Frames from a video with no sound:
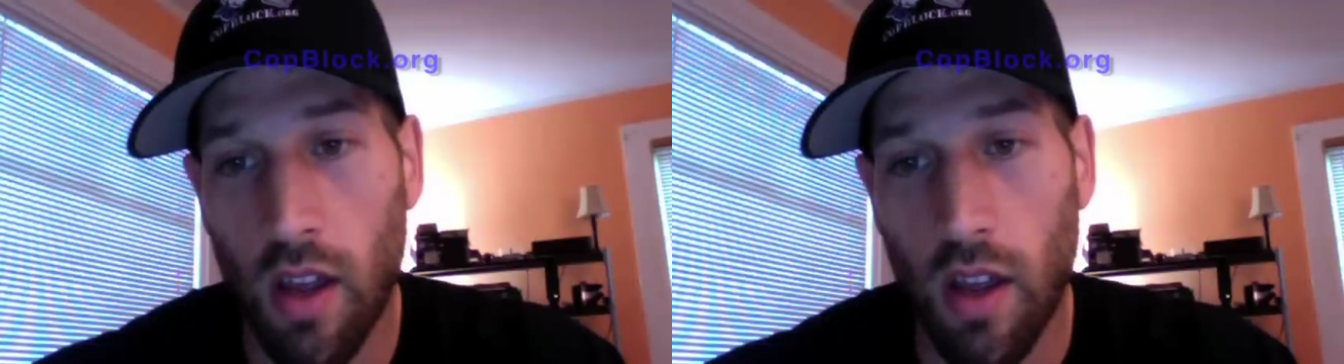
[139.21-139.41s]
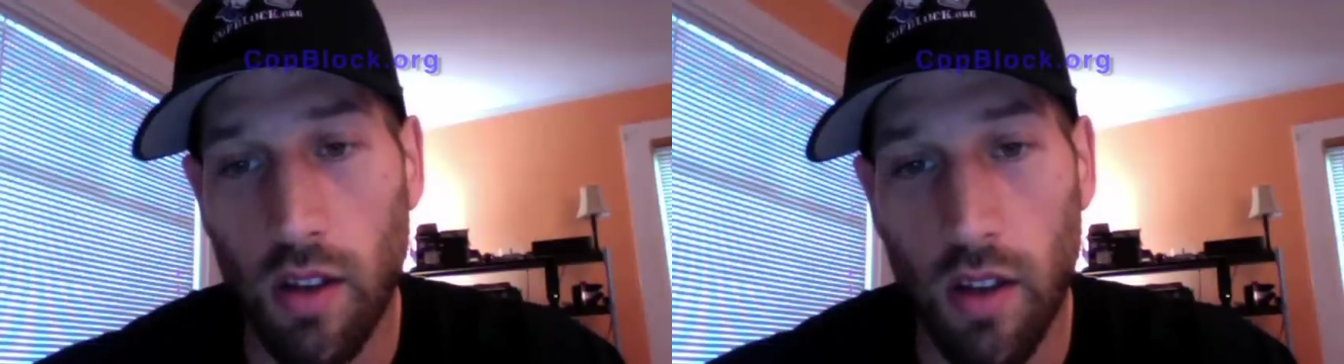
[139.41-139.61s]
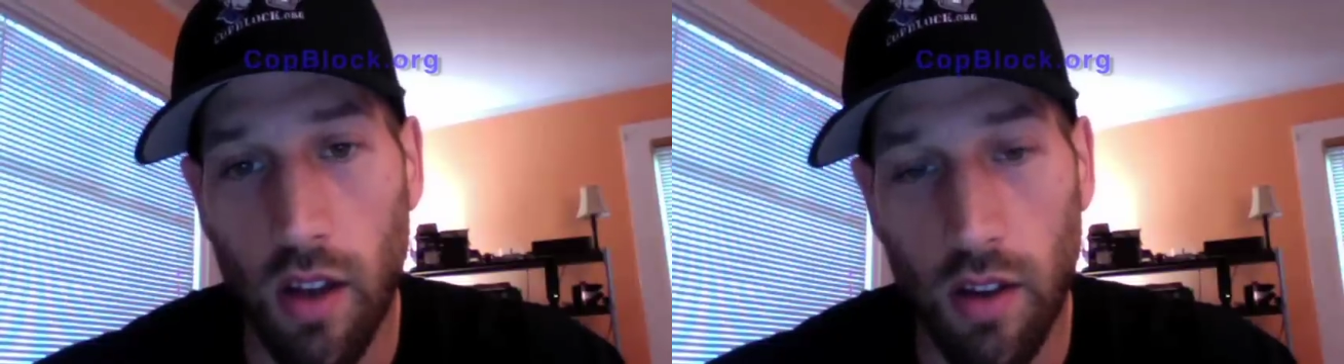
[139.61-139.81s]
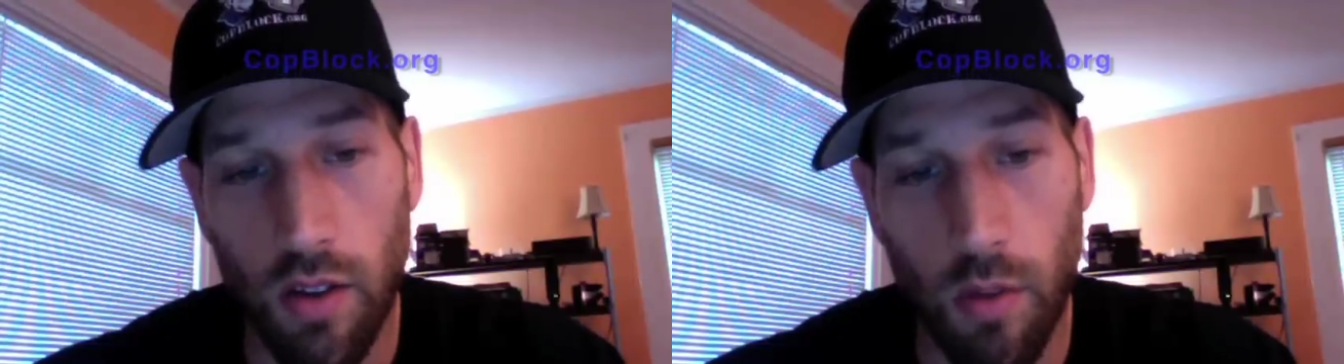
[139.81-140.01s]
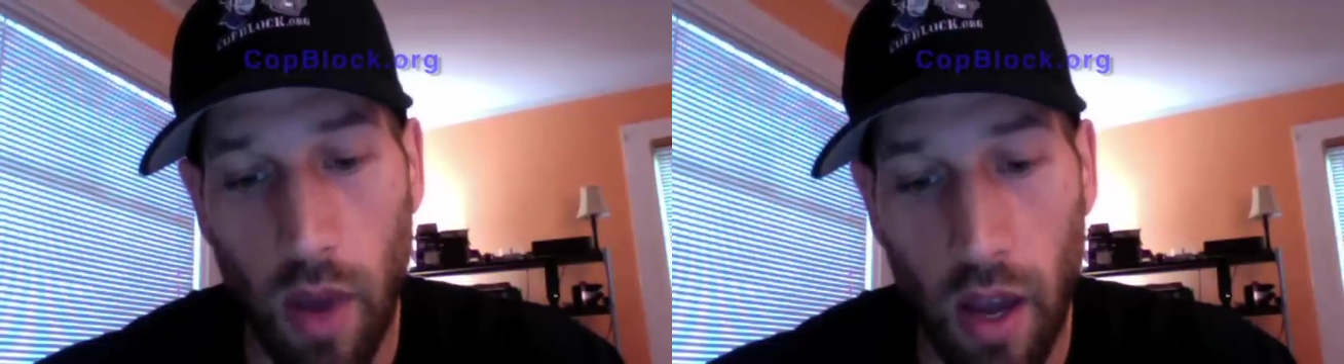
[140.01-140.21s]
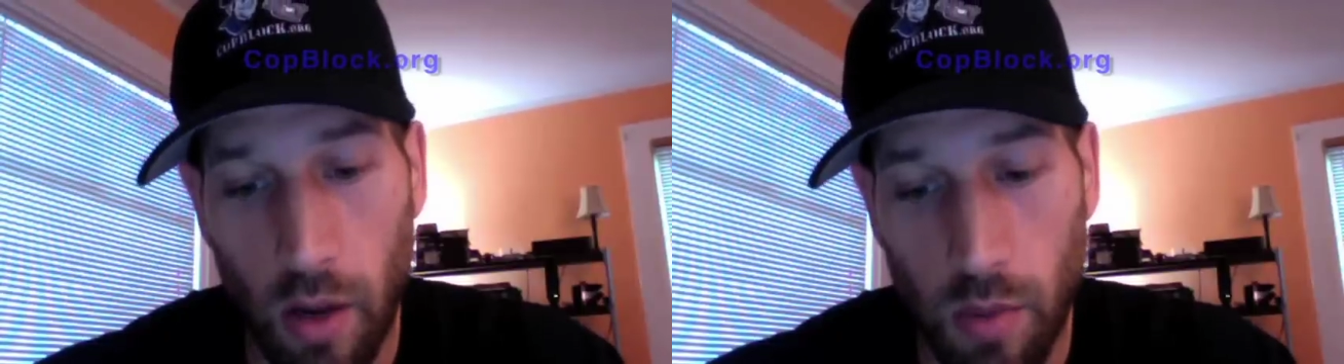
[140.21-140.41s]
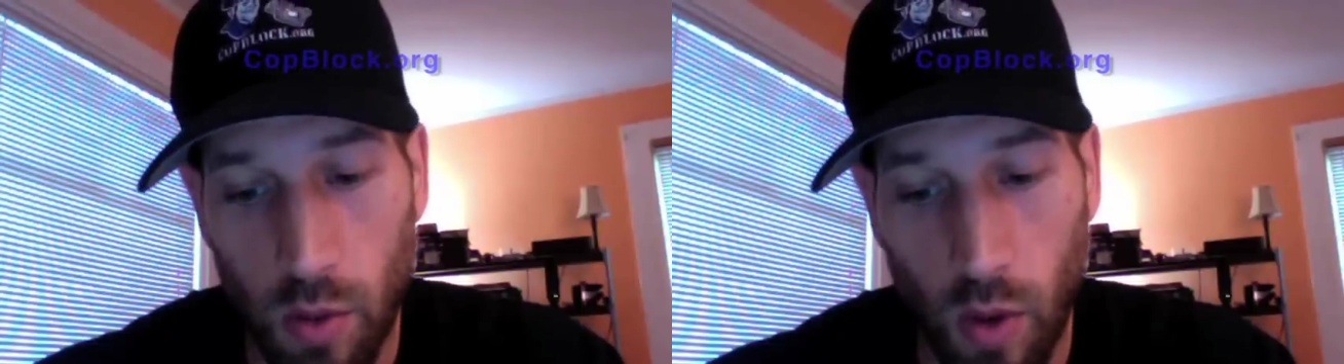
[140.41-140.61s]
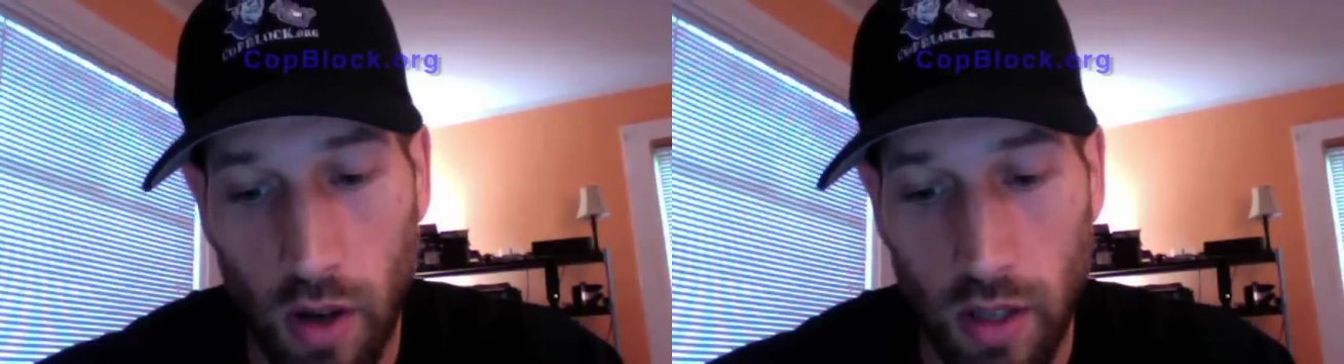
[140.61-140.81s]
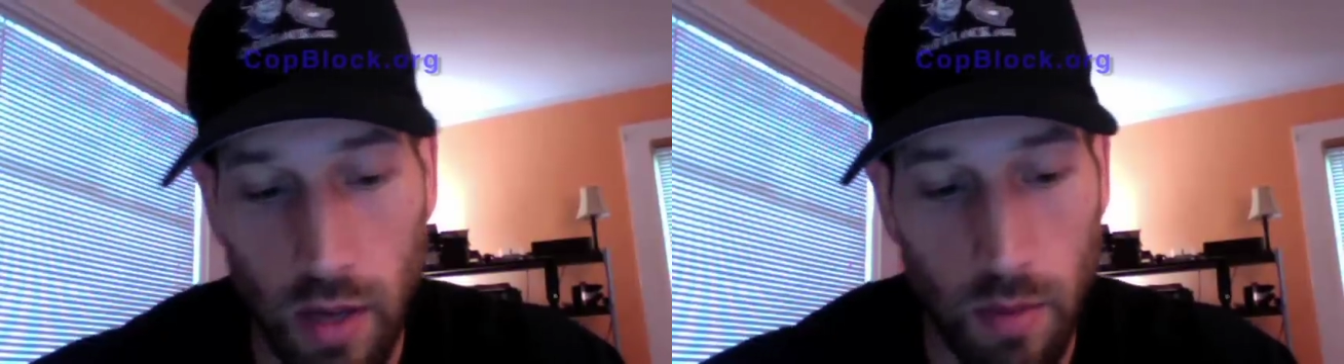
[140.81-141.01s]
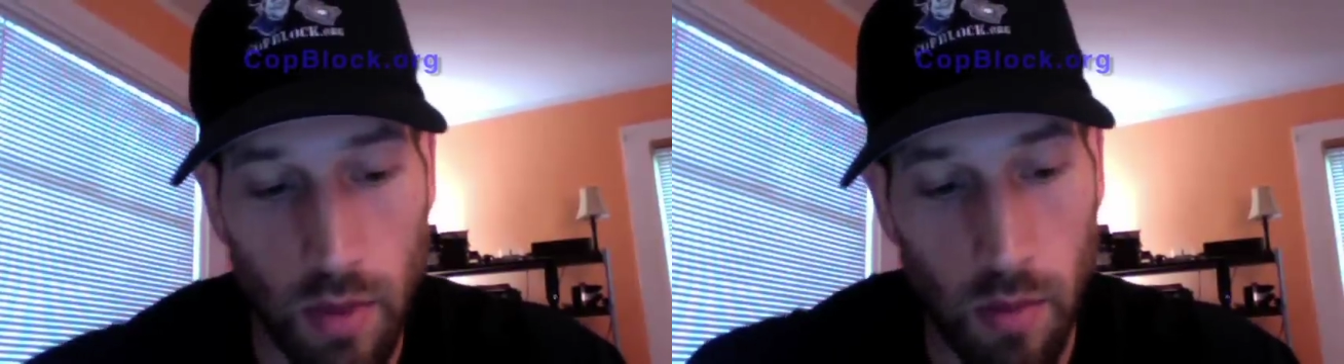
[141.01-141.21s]
and and to back up SWAT
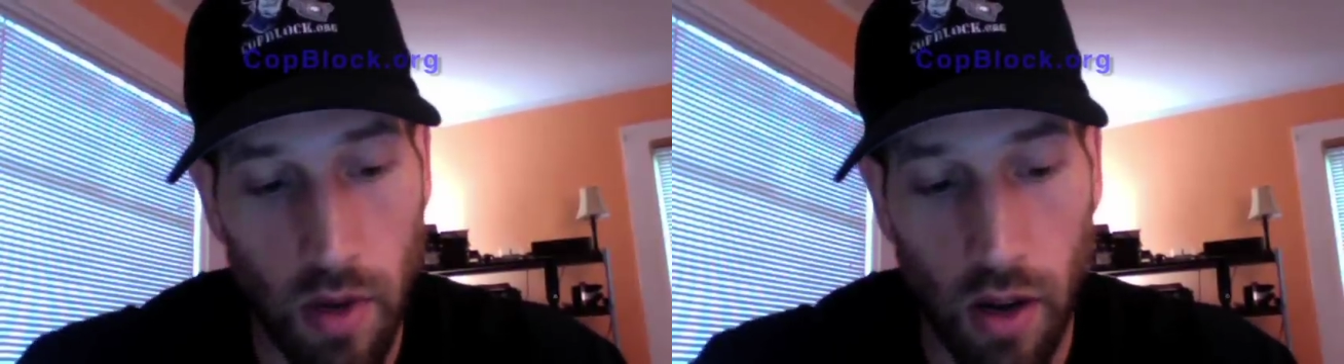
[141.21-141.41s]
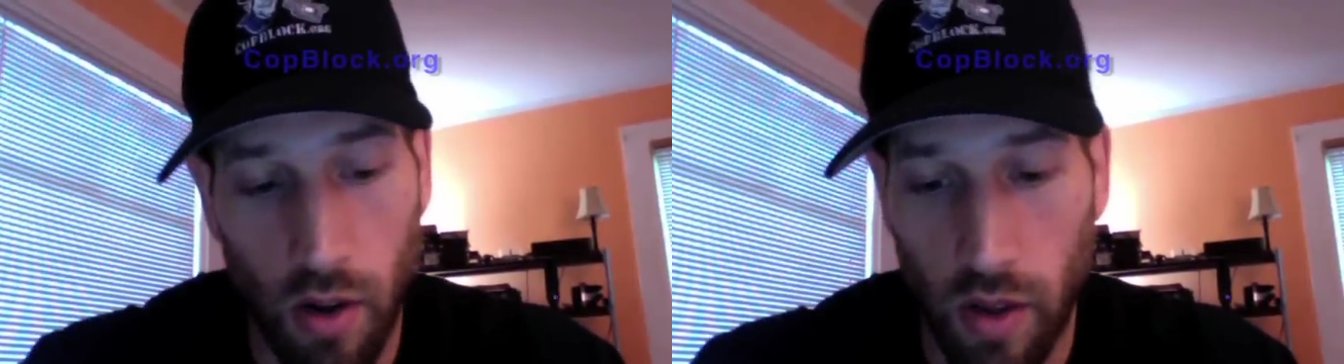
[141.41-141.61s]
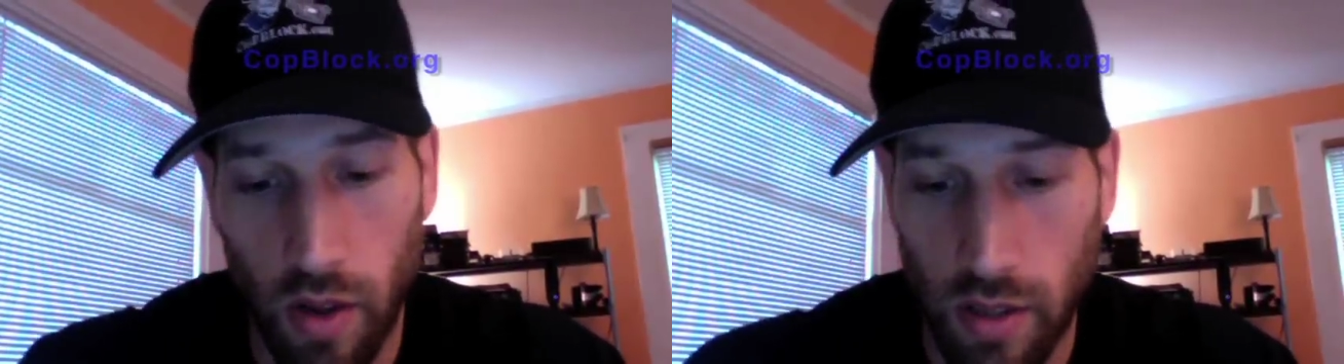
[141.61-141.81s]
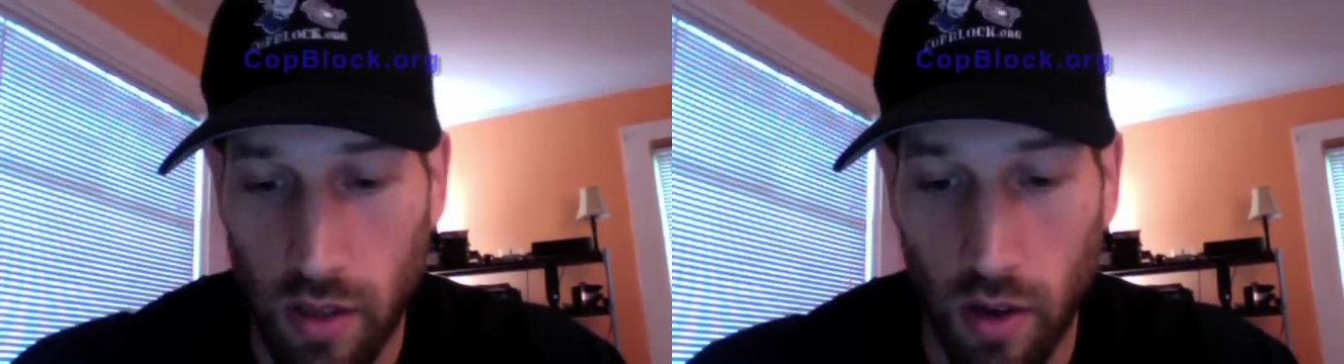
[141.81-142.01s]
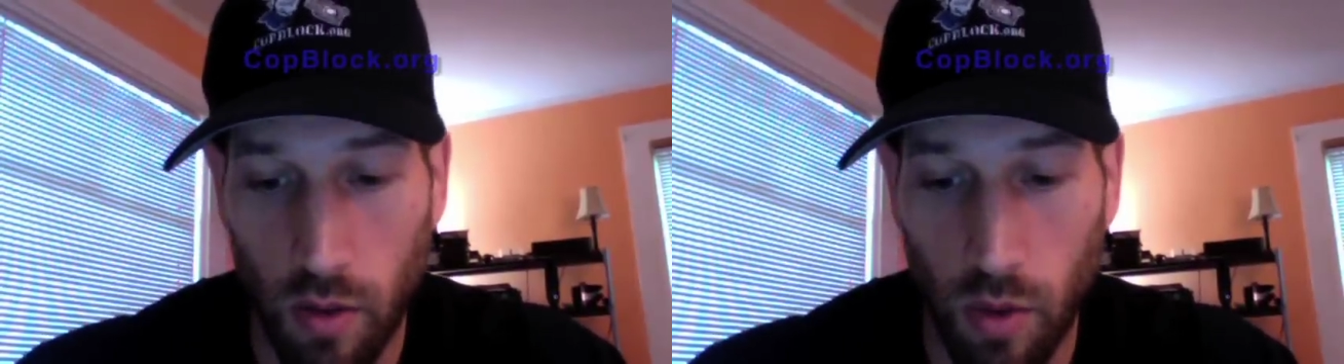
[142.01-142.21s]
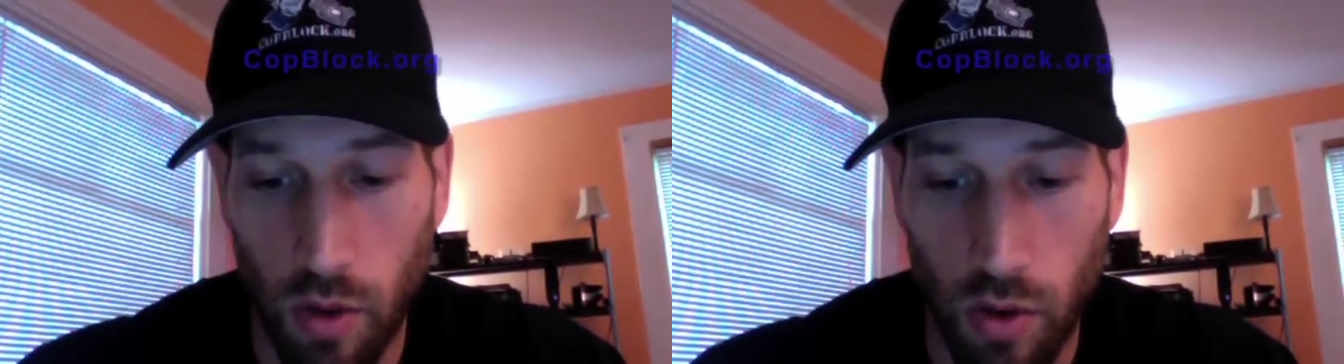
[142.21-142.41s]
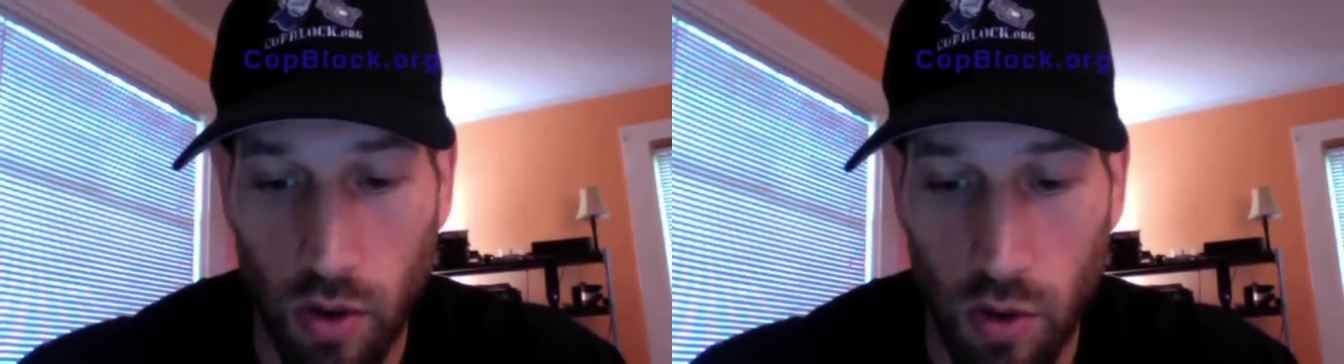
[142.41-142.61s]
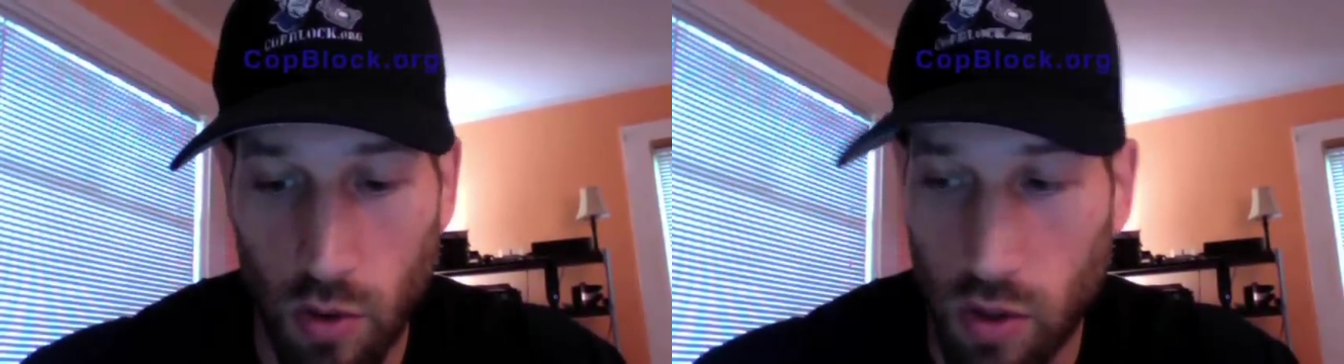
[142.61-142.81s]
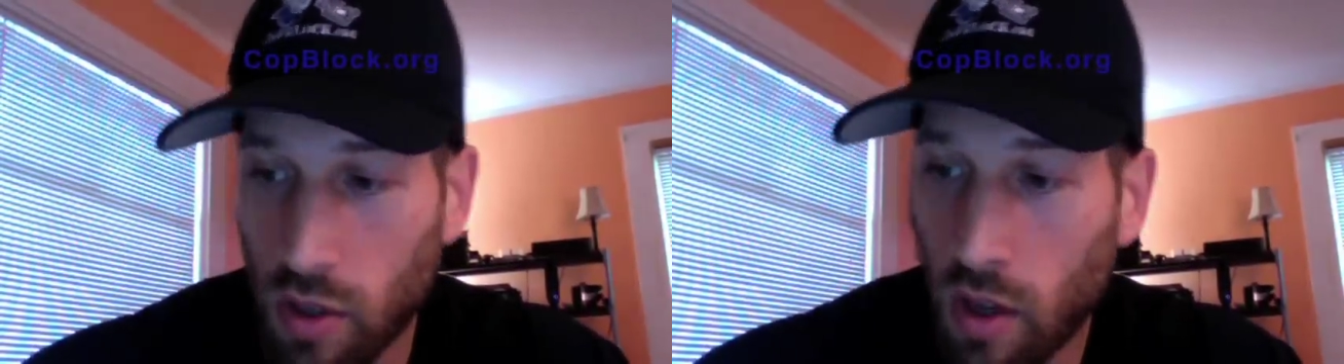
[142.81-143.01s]
teams, I mean, I know that's uh, when they're used